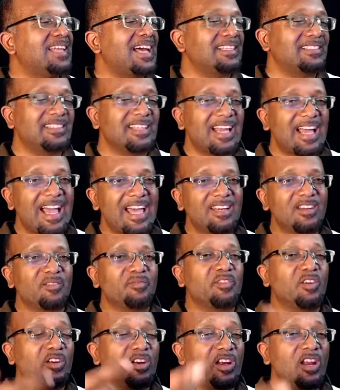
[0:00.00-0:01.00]
that's the hand
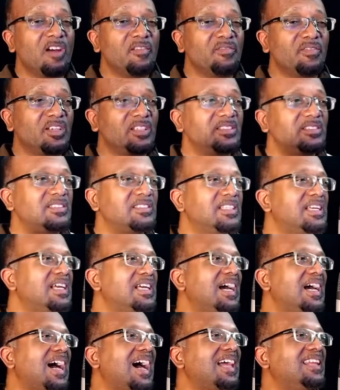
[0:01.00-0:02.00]
of your lovers,
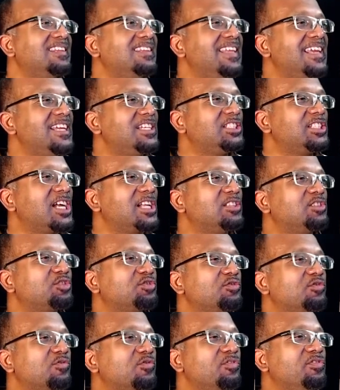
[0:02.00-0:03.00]
and they shall
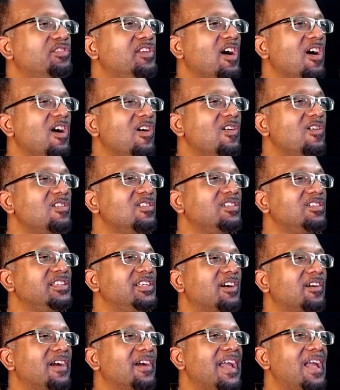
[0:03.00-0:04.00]
throw down
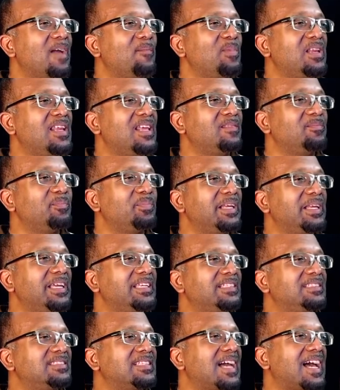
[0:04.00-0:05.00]
your eminent
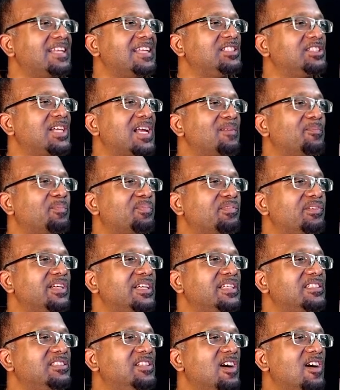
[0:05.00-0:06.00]
place and shall
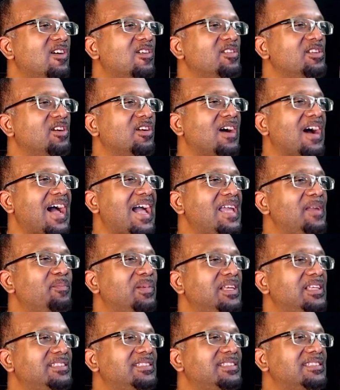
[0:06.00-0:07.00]
break down your high
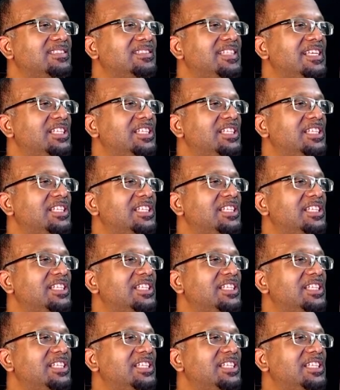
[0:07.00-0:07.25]
places.